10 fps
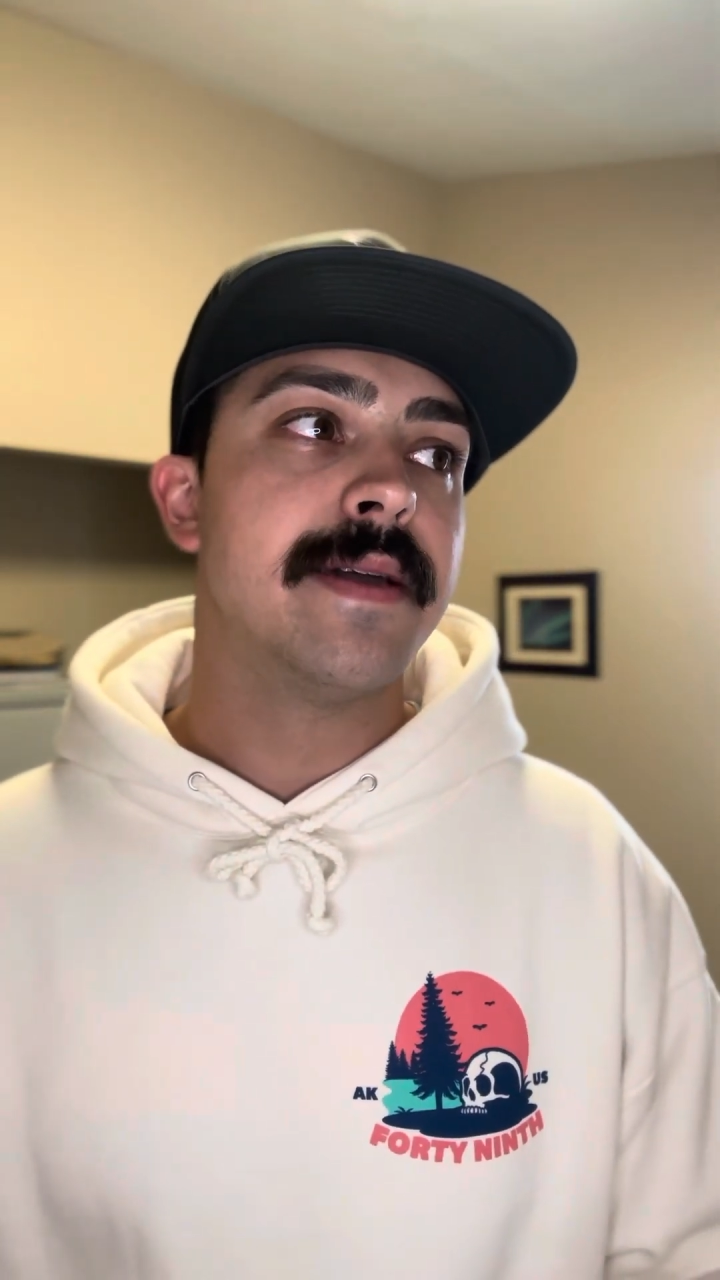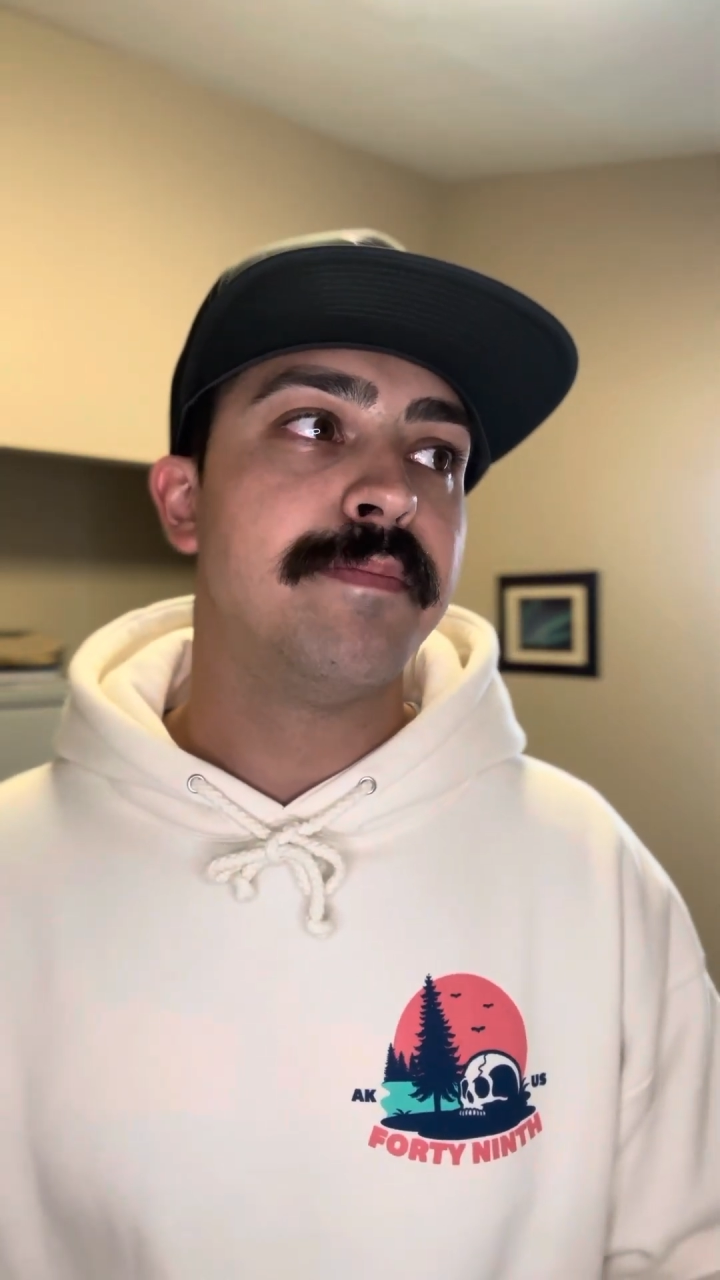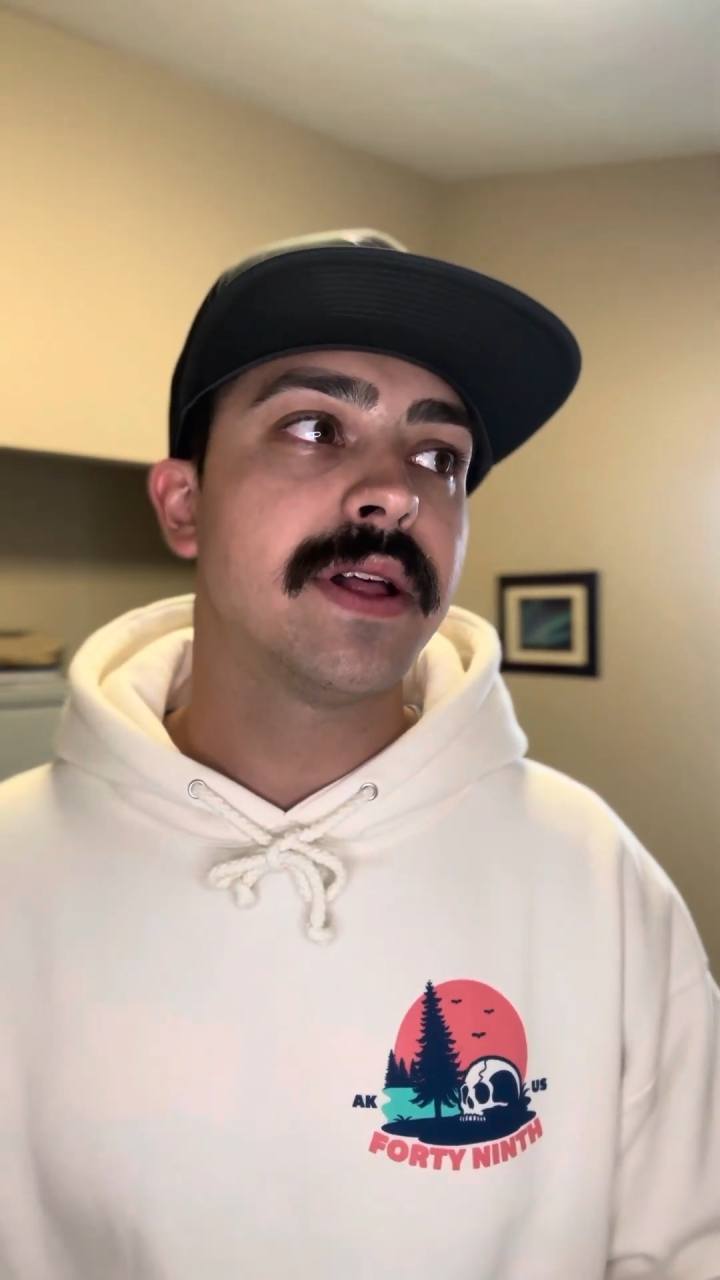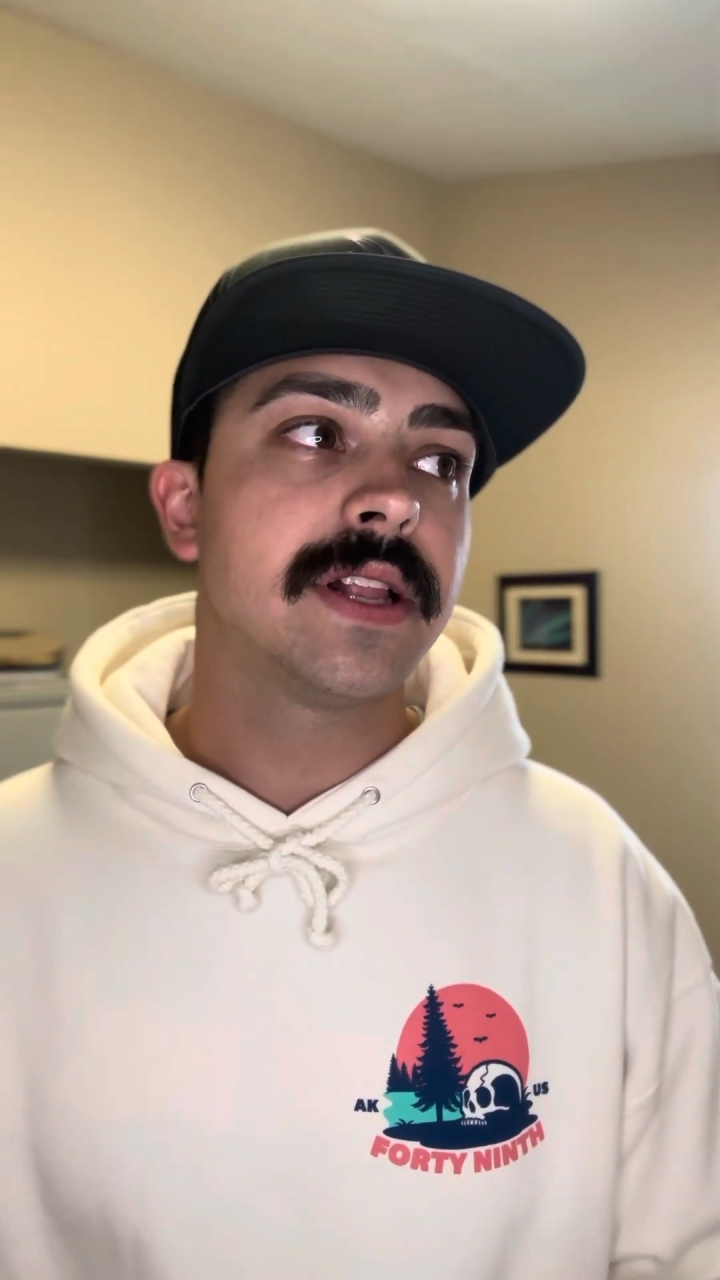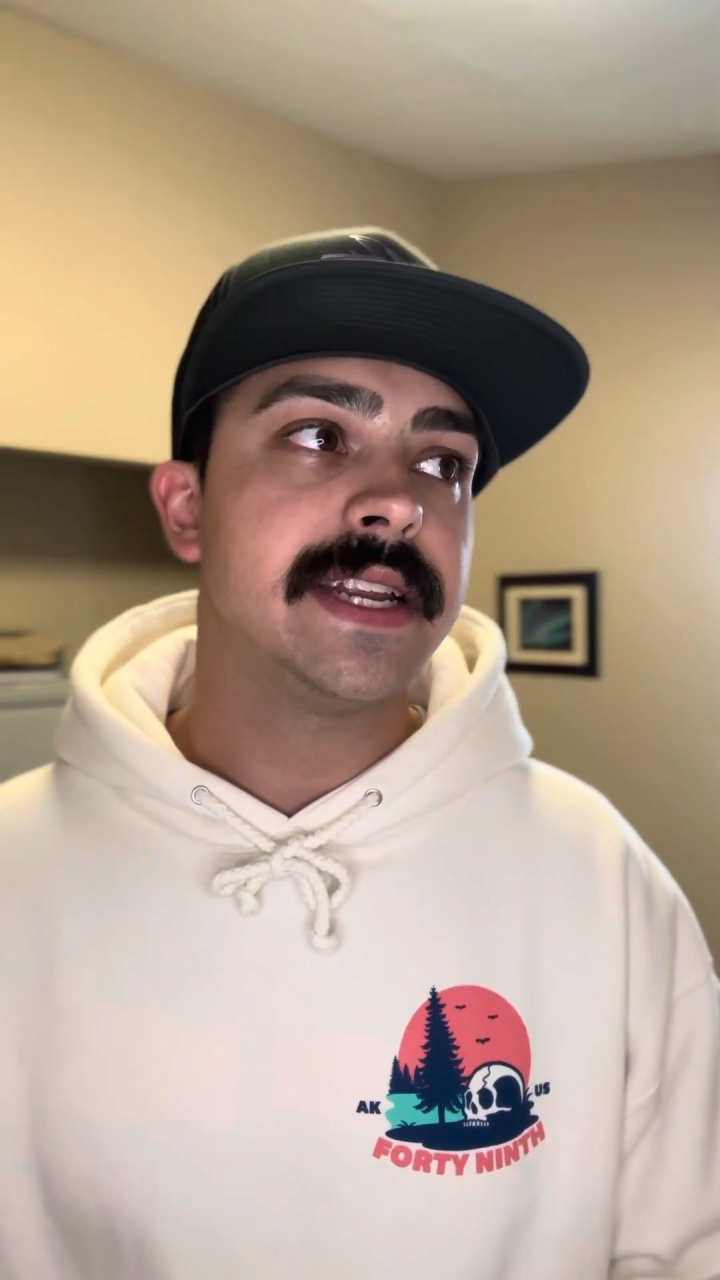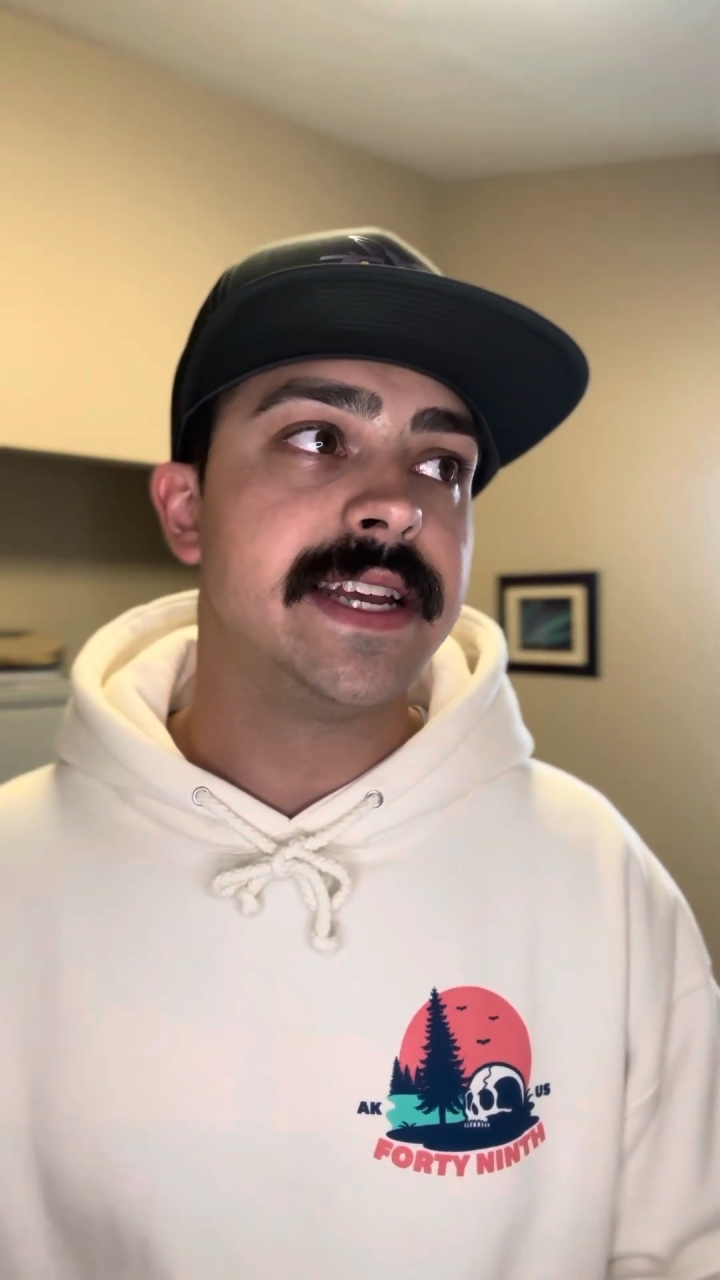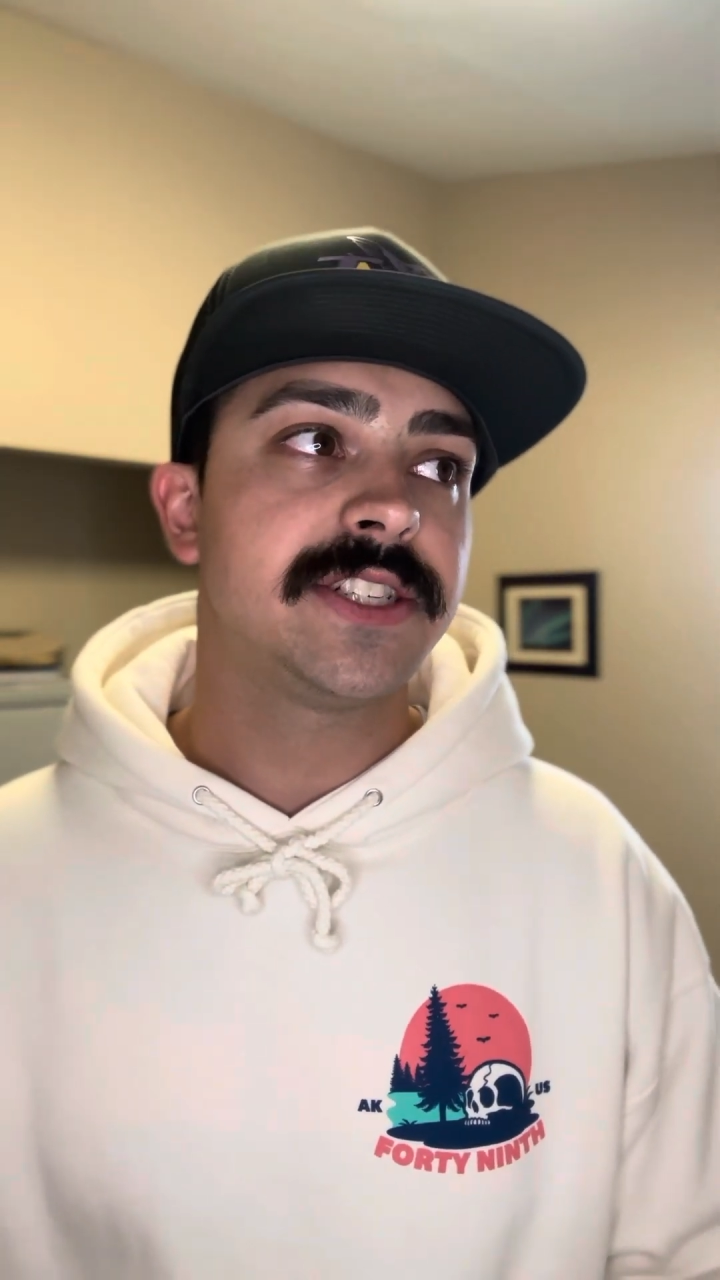ability